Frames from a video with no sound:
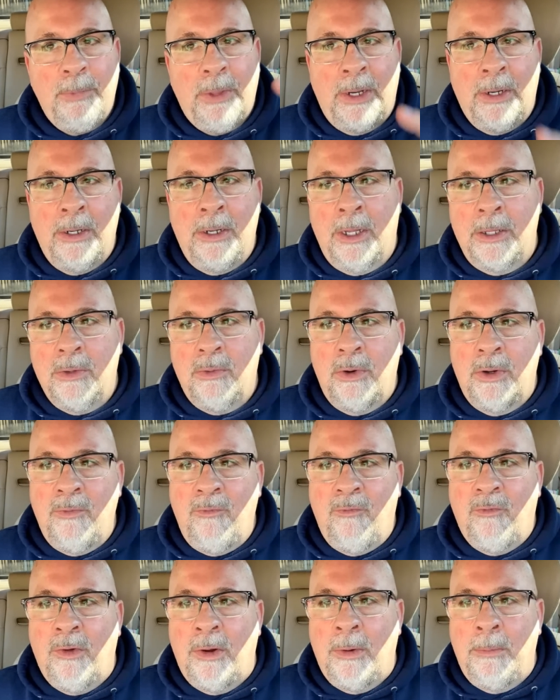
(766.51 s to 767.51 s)
and another
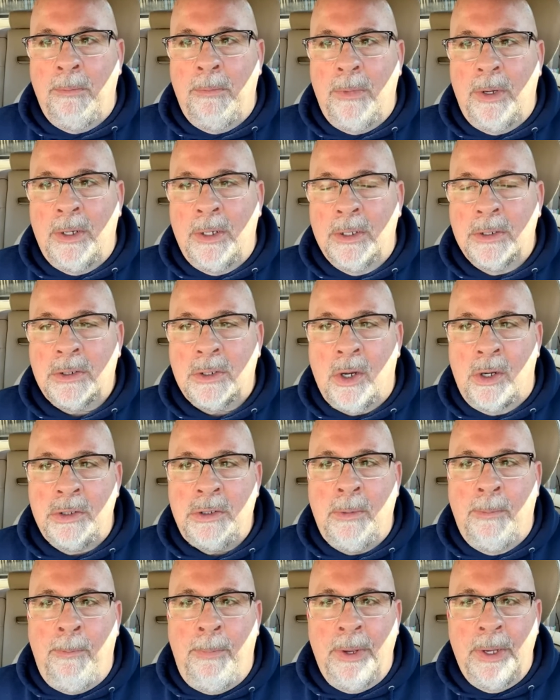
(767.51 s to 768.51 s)
one from
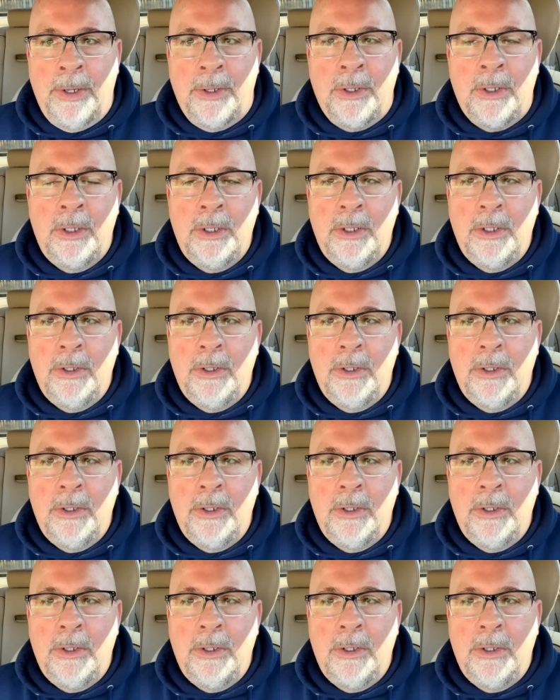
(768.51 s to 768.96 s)
Sergeant Bill,